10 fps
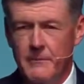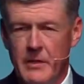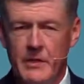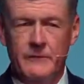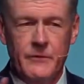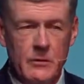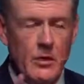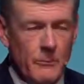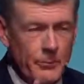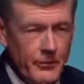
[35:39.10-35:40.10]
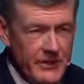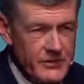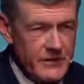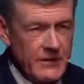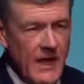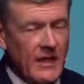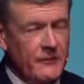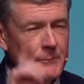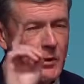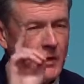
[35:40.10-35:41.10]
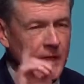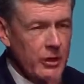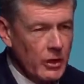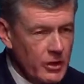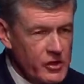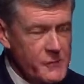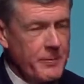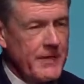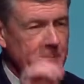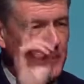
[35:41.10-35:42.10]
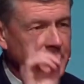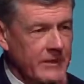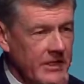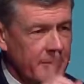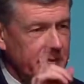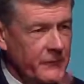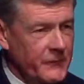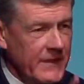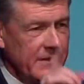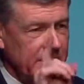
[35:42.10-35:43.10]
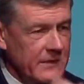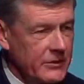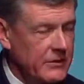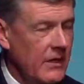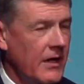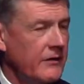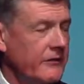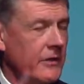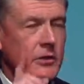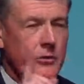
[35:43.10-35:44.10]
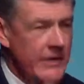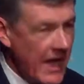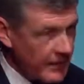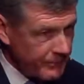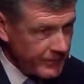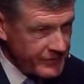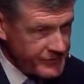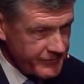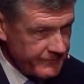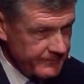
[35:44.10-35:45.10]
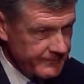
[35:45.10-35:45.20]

but if you don't preach the gospel and urge people to come to faith in Christ, you're not a preacher.